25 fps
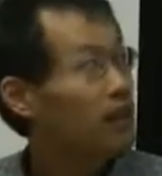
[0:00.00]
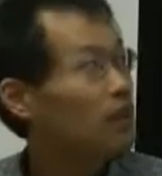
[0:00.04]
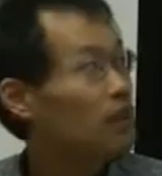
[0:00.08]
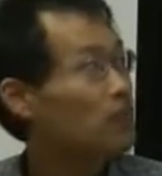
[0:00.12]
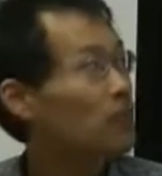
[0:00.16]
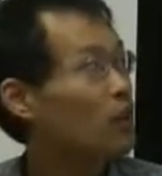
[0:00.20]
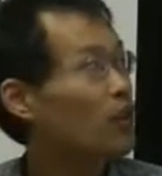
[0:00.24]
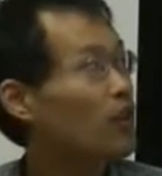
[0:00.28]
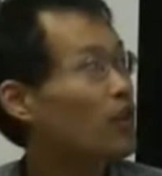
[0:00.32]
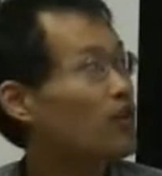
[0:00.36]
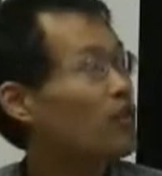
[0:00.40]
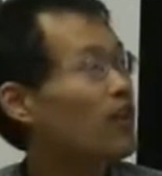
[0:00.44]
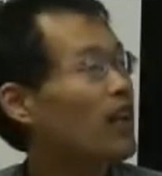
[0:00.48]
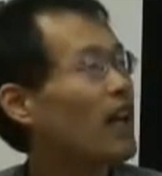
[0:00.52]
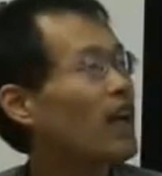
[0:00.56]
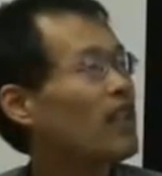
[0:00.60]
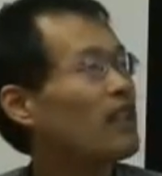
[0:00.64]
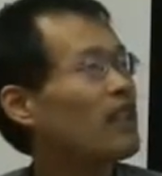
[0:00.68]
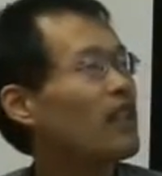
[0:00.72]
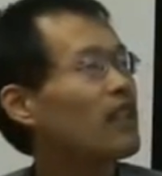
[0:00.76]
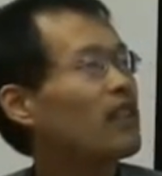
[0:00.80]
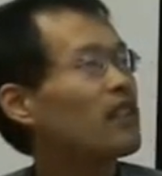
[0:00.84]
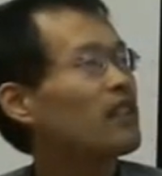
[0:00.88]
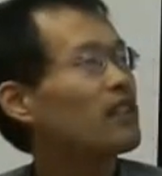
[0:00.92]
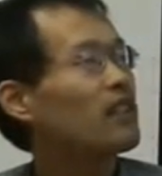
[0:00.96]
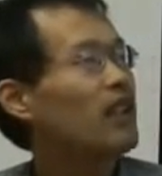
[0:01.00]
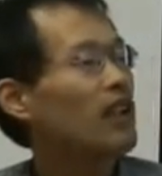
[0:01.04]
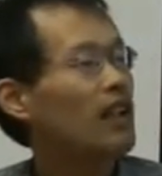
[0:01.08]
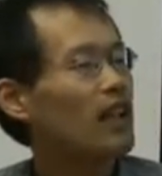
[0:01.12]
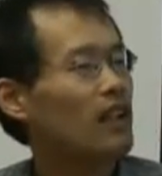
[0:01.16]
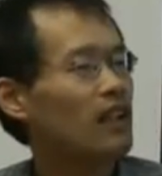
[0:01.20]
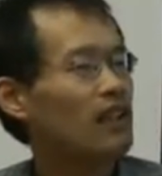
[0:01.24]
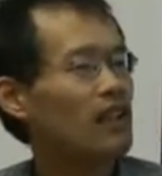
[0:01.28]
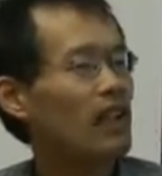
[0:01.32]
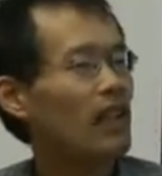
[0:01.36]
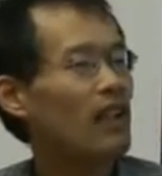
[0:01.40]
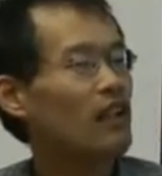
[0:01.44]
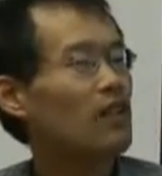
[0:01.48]
purified
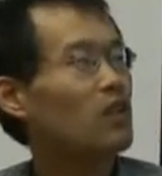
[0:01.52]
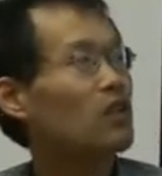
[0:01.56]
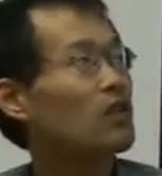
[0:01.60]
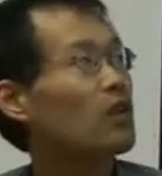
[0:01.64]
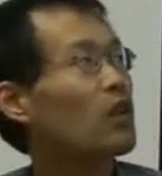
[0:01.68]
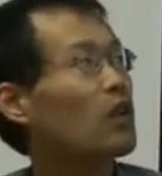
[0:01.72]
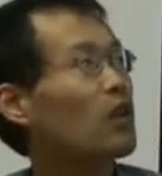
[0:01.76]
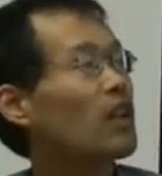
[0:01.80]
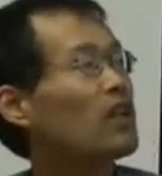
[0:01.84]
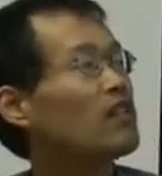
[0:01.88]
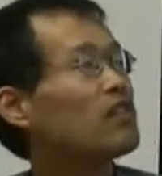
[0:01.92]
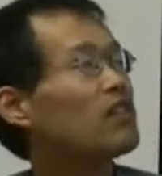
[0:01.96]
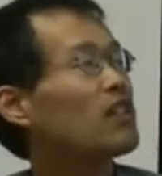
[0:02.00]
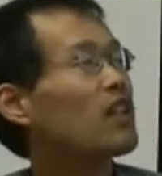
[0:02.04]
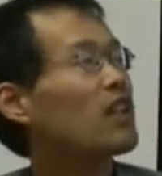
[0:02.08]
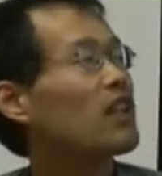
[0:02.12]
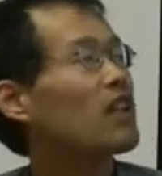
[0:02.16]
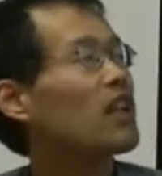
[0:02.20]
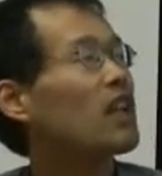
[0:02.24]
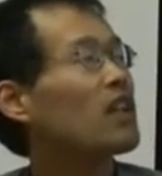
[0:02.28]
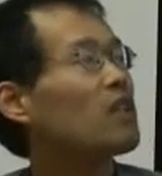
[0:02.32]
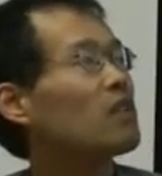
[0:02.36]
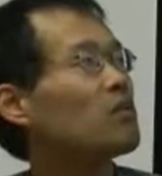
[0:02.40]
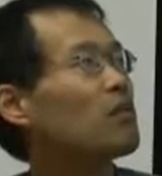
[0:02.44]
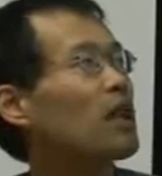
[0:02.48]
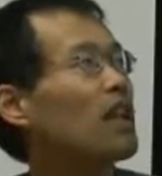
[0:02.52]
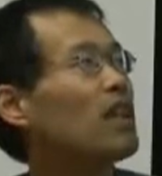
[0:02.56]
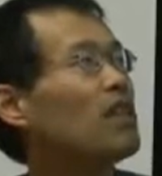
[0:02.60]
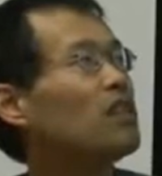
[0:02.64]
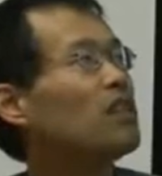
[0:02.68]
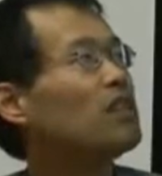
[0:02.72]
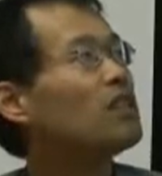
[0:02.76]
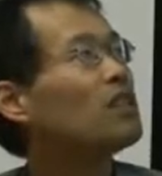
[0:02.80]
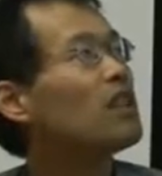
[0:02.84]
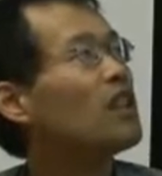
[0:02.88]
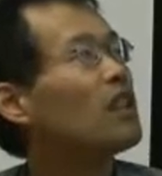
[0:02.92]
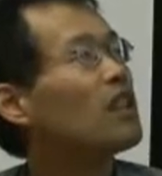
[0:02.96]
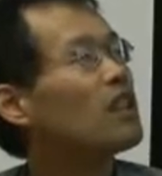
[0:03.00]
and connected entanglement
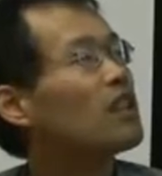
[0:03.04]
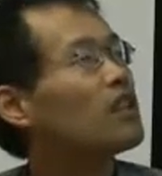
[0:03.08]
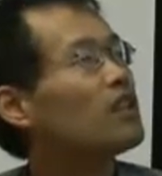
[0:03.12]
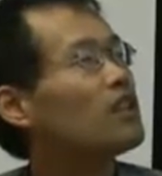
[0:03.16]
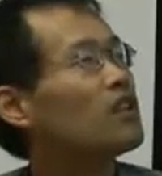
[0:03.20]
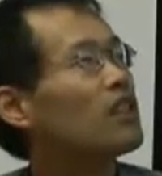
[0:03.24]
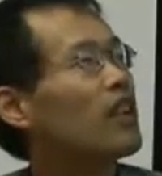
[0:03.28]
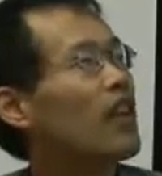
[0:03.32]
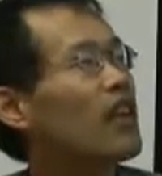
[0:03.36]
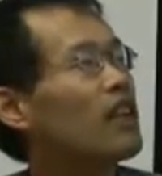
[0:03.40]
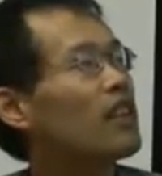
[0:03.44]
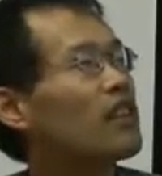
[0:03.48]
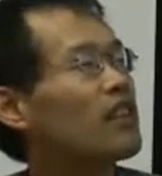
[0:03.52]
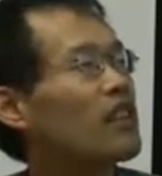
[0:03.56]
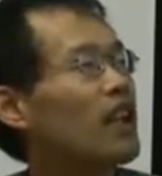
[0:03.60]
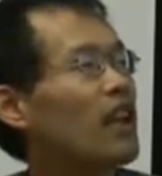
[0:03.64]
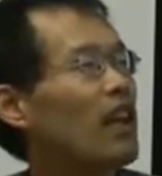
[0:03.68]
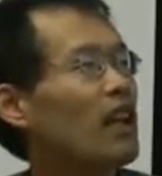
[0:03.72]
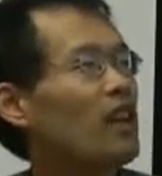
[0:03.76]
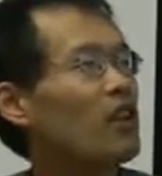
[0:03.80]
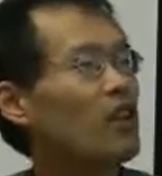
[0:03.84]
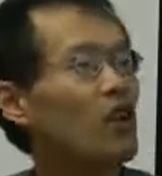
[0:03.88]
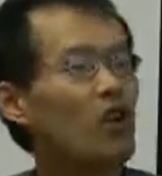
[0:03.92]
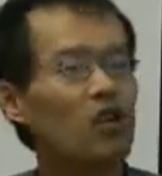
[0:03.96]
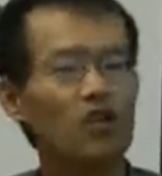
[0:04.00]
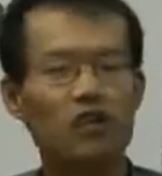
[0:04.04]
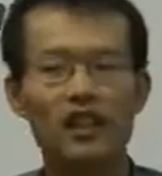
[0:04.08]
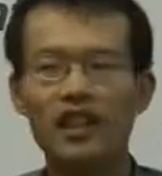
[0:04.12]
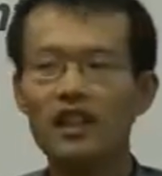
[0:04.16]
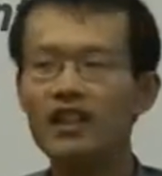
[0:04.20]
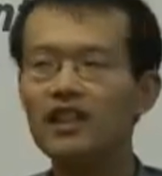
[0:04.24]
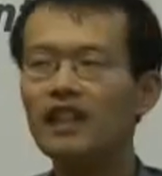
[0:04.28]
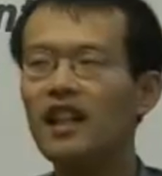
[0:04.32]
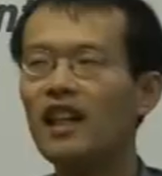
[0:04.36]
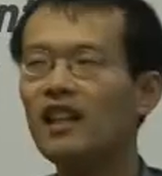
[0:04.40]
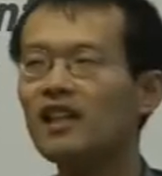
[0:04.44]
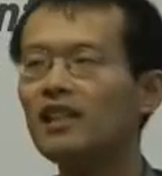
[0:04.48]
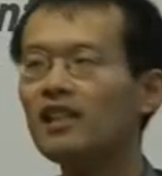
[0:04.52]
to get long
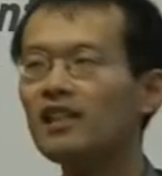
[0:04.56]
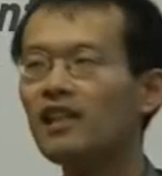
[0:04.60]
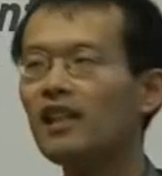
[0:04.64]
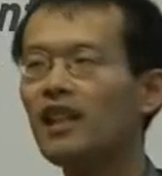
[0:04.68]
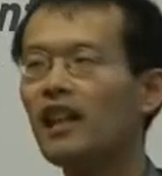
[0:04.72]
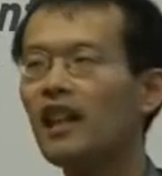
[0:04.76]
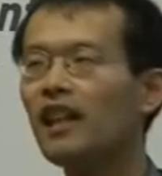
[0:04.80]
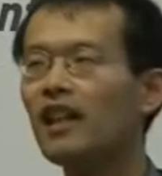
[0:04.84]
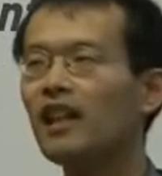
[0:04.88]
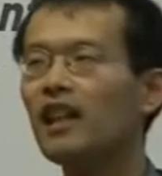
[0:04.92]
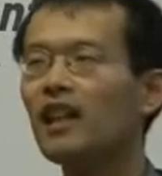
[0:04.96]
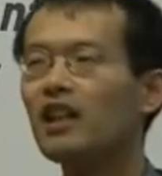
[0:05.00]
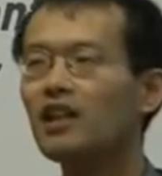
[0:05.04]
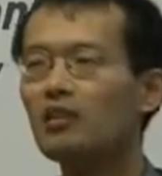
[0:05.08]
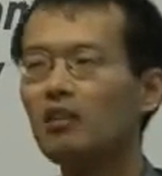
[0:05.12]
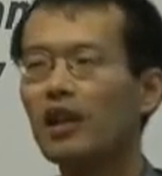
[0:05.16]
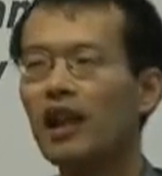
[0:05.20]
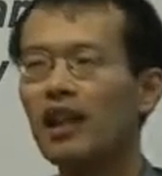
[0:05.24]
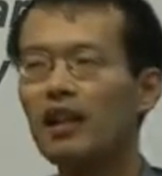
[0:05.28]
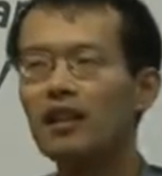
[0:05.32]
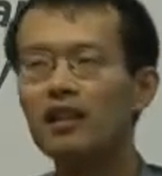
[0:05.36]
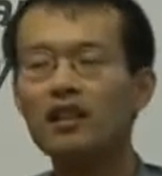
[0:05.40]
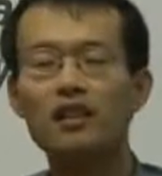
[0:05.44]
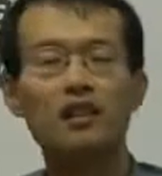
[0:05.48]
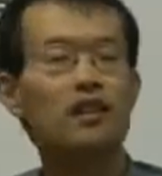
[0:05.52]
distance entanglement.